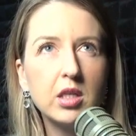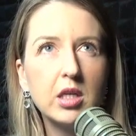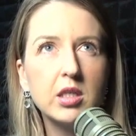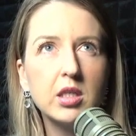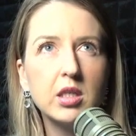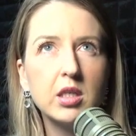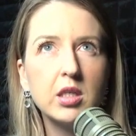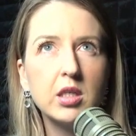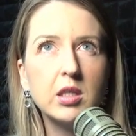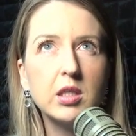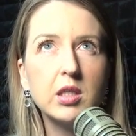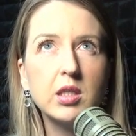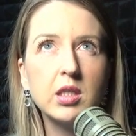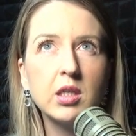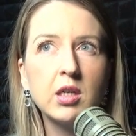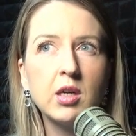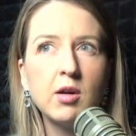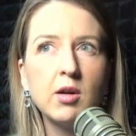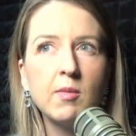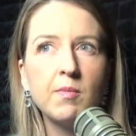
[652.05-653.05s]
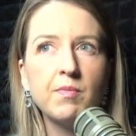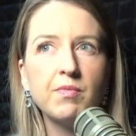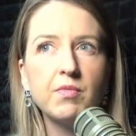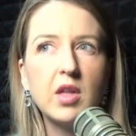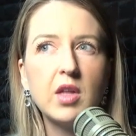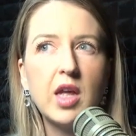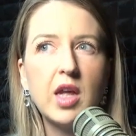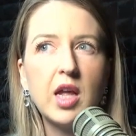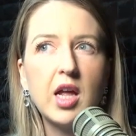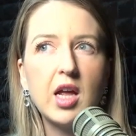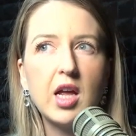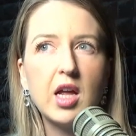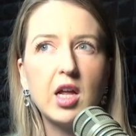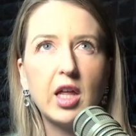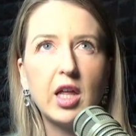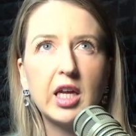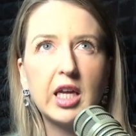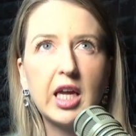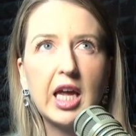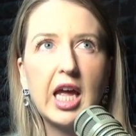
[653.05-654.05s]
This is
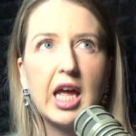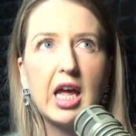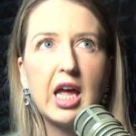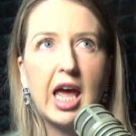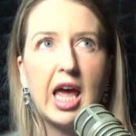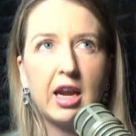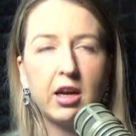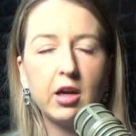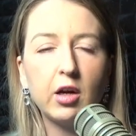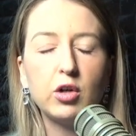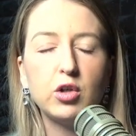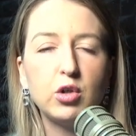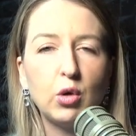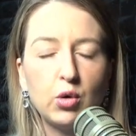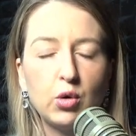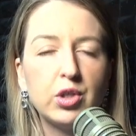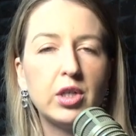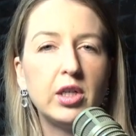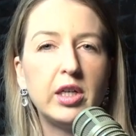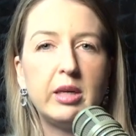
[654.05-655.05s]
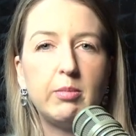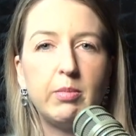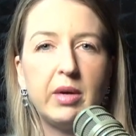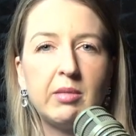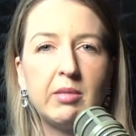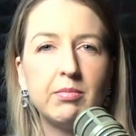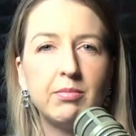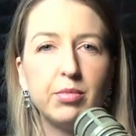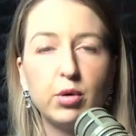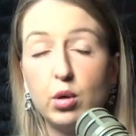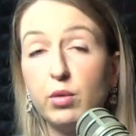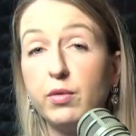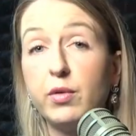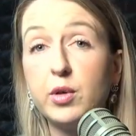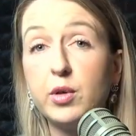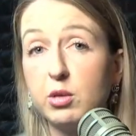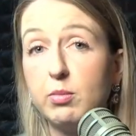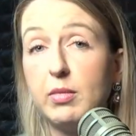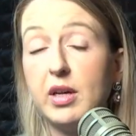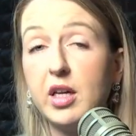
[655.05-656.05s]
like anecdotally been
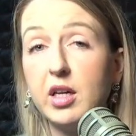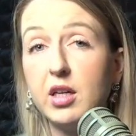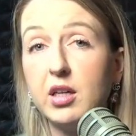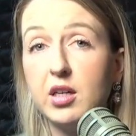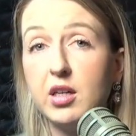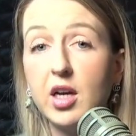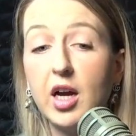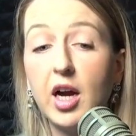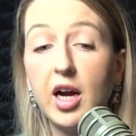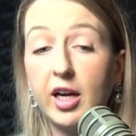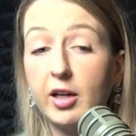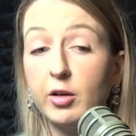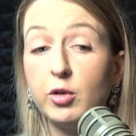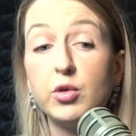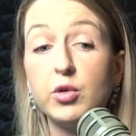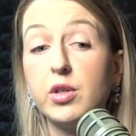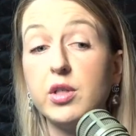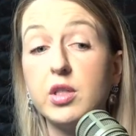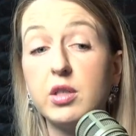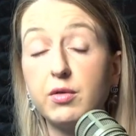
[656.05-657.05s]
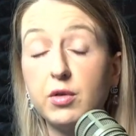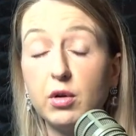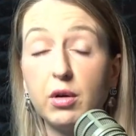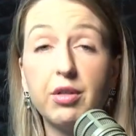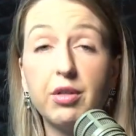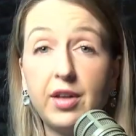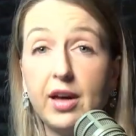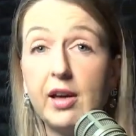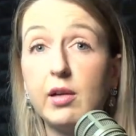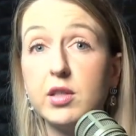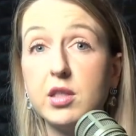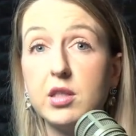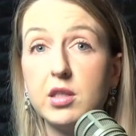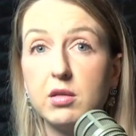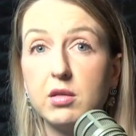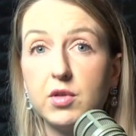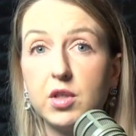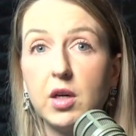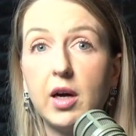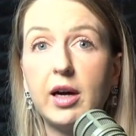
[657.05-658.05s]
proven to me hundreds, if not
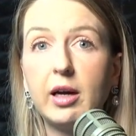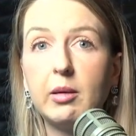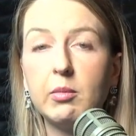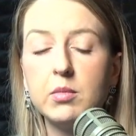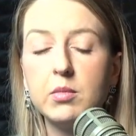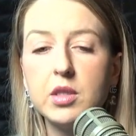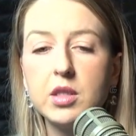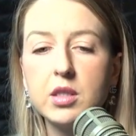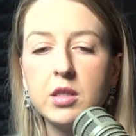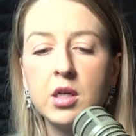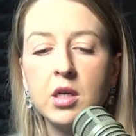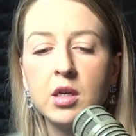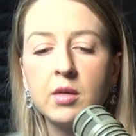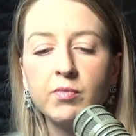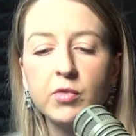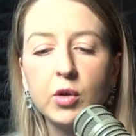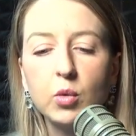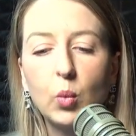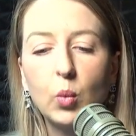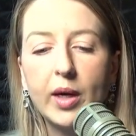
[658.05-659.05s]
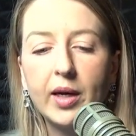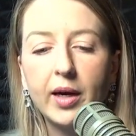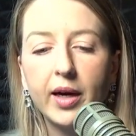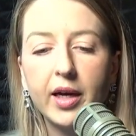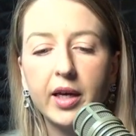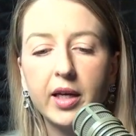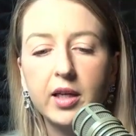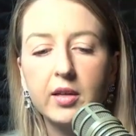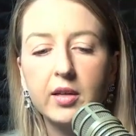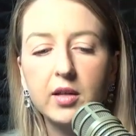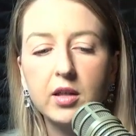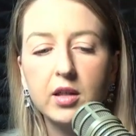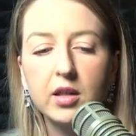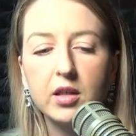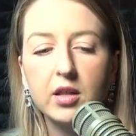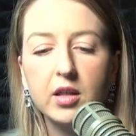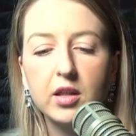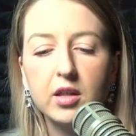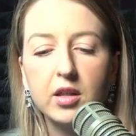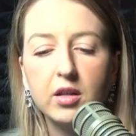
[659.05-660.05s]
thousands of times when
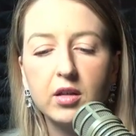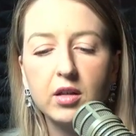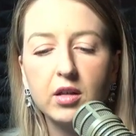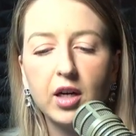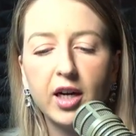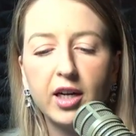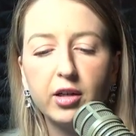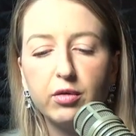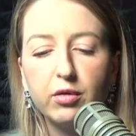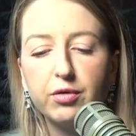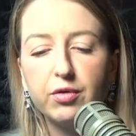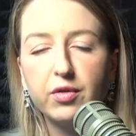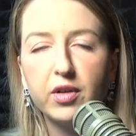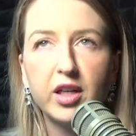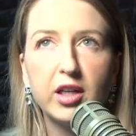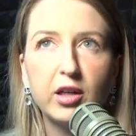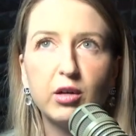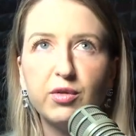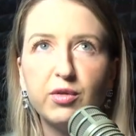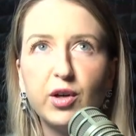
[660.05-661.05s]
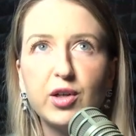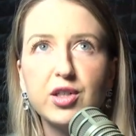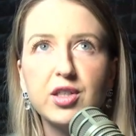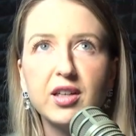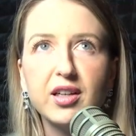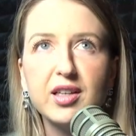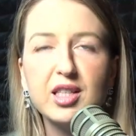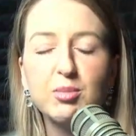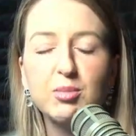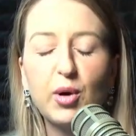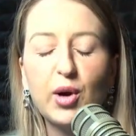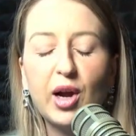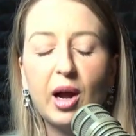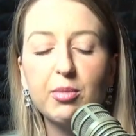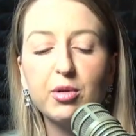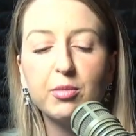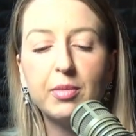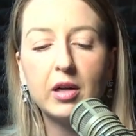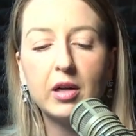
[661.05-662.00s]
I kind of inadvertently spoke up